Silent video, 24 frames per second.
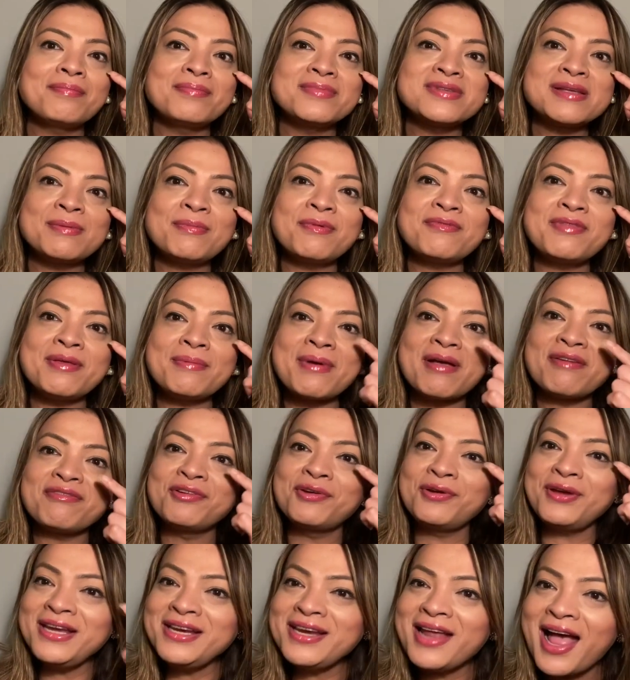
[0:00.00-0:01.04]
some of them have
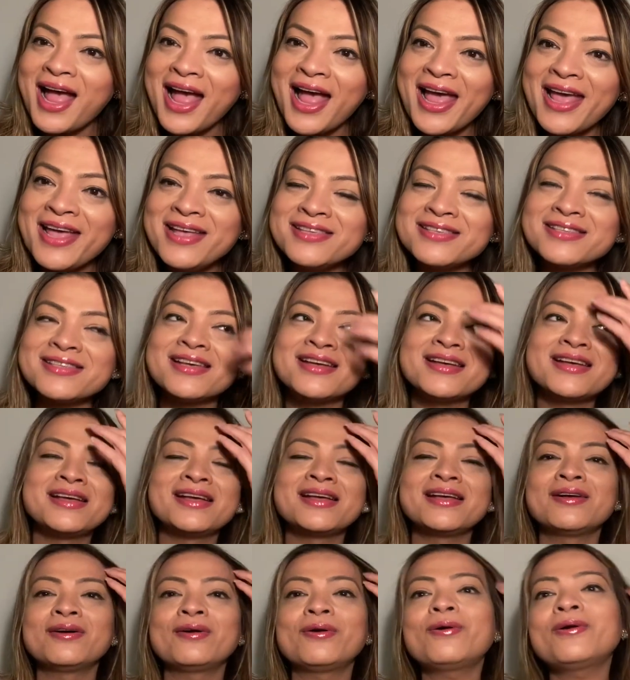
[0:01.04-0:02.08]
green eyes
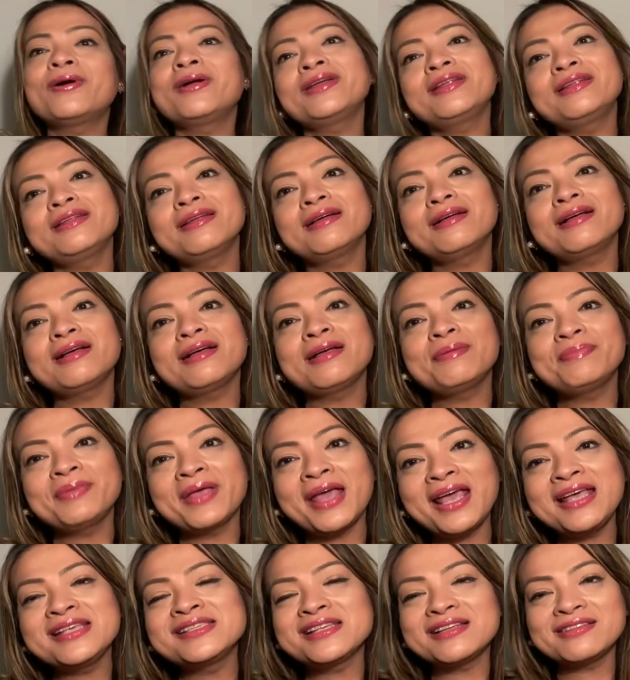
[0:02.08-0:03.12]
or
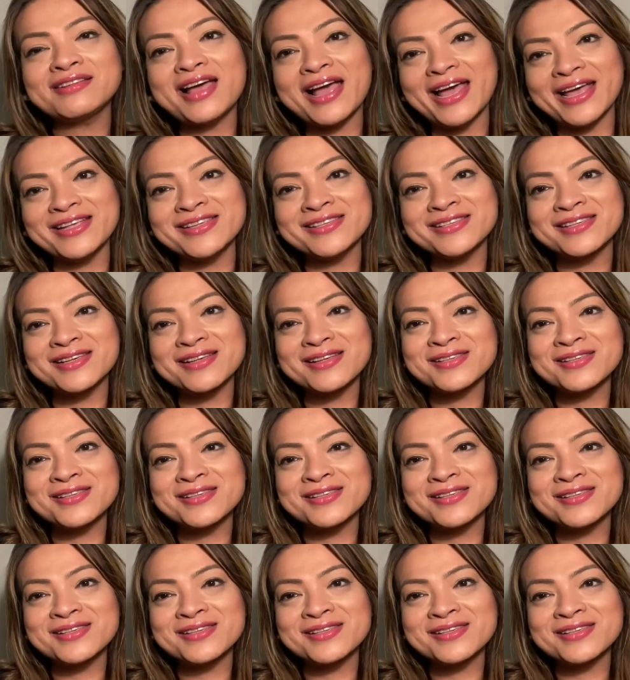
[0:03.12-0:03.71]
hazel eyes.